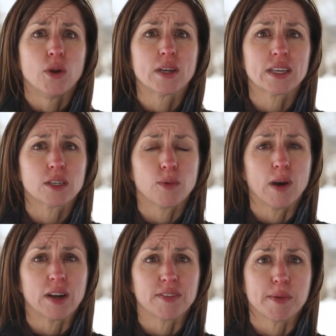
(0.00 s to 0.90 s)
who get their
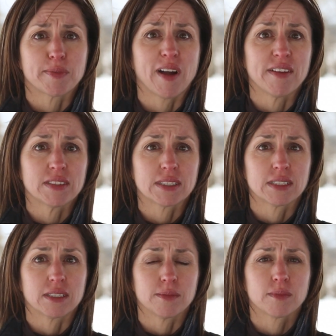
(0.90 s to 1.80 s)
water from a private
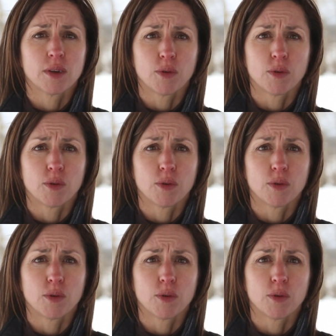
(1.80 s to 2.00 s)
system,